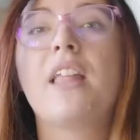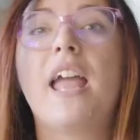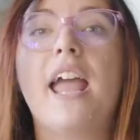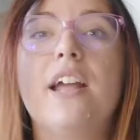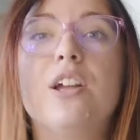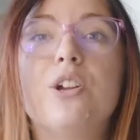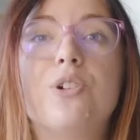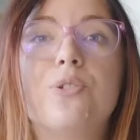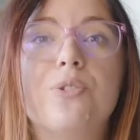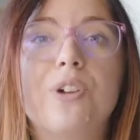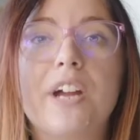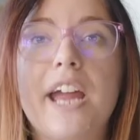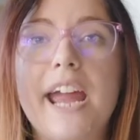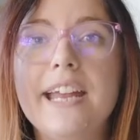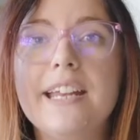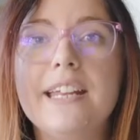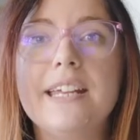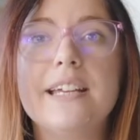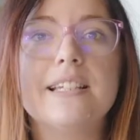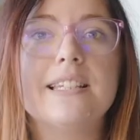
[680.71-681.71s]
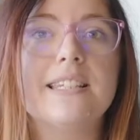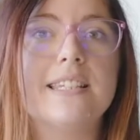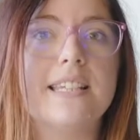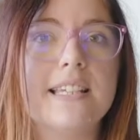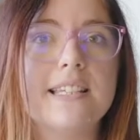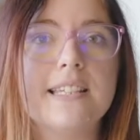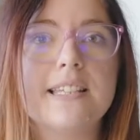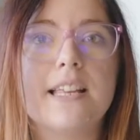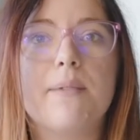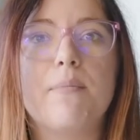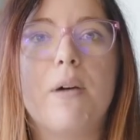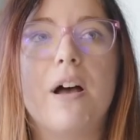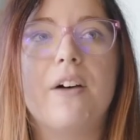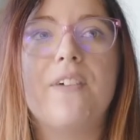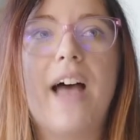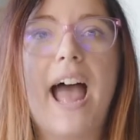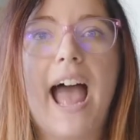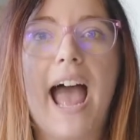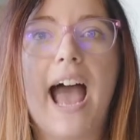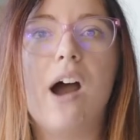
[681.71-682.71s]
and creating a system of
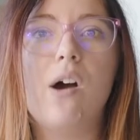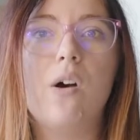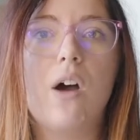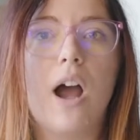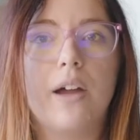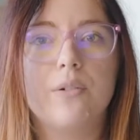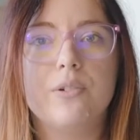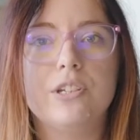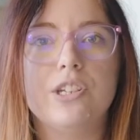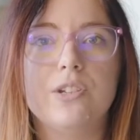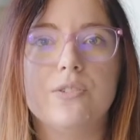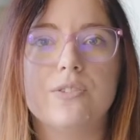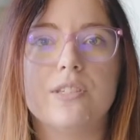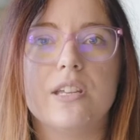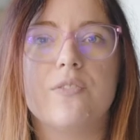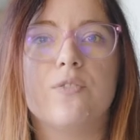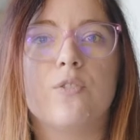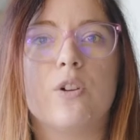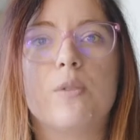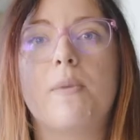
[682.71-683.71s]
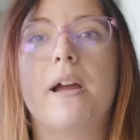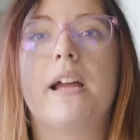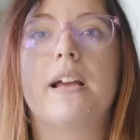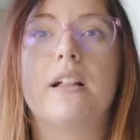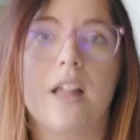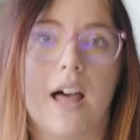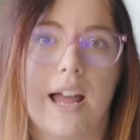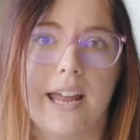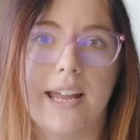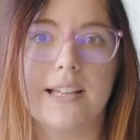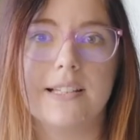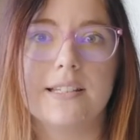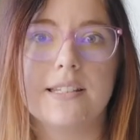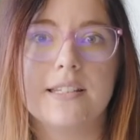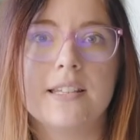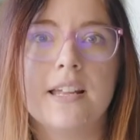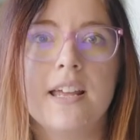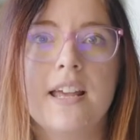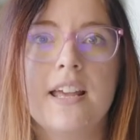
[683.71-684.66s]
how I would use it for my clients.